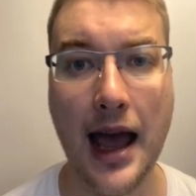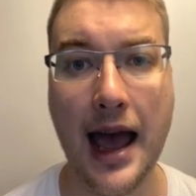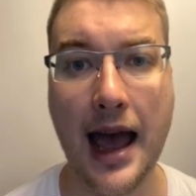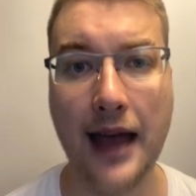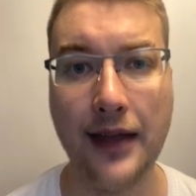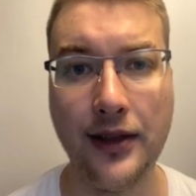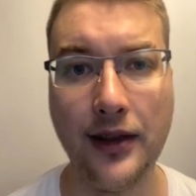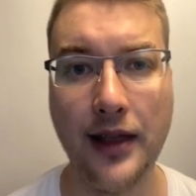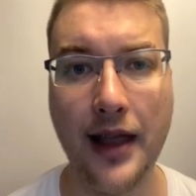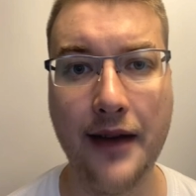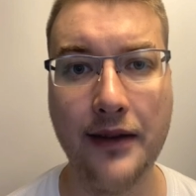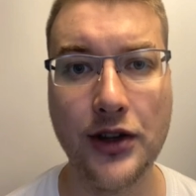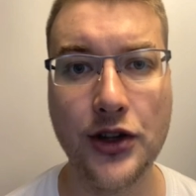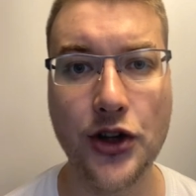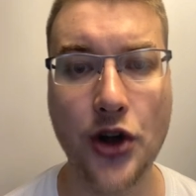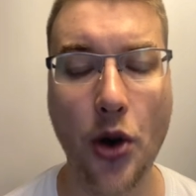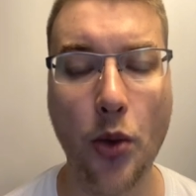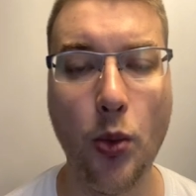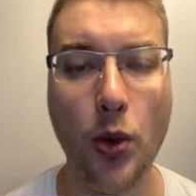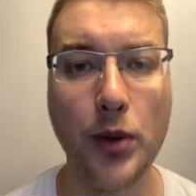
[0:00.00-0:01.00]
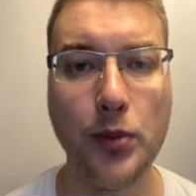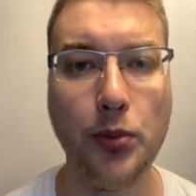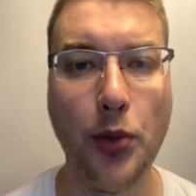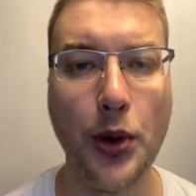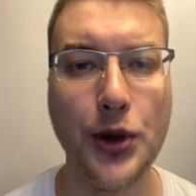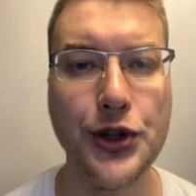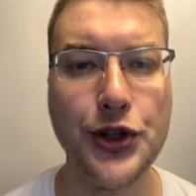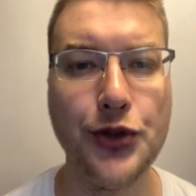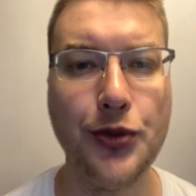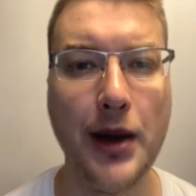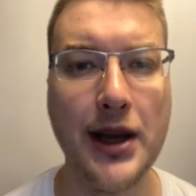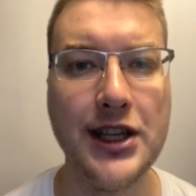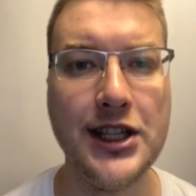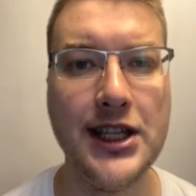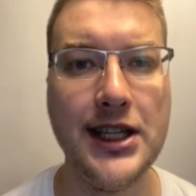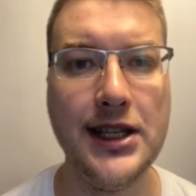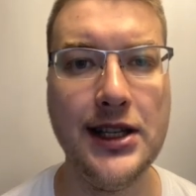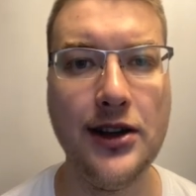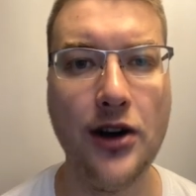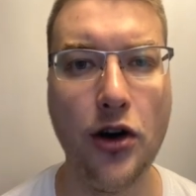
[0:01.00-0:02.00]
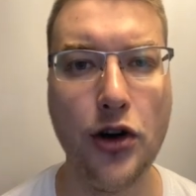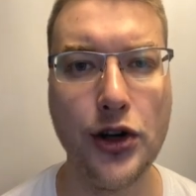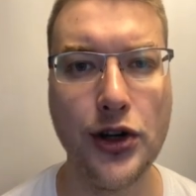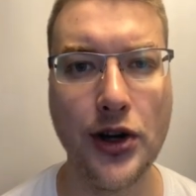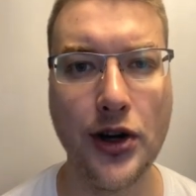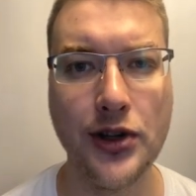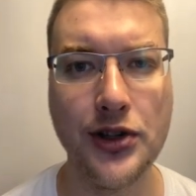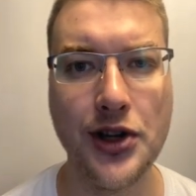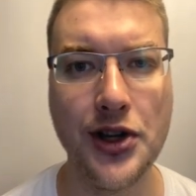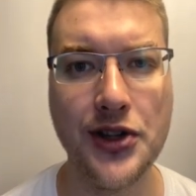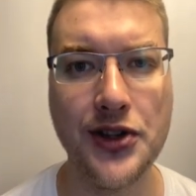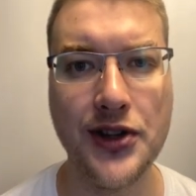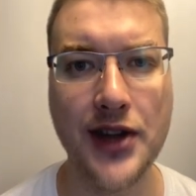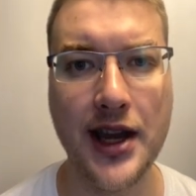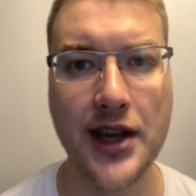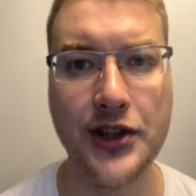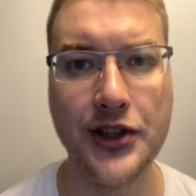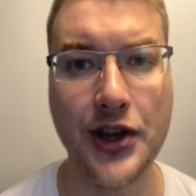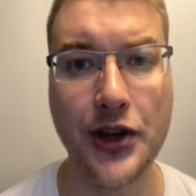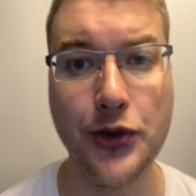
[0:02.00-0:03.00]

At the levels of 1.2996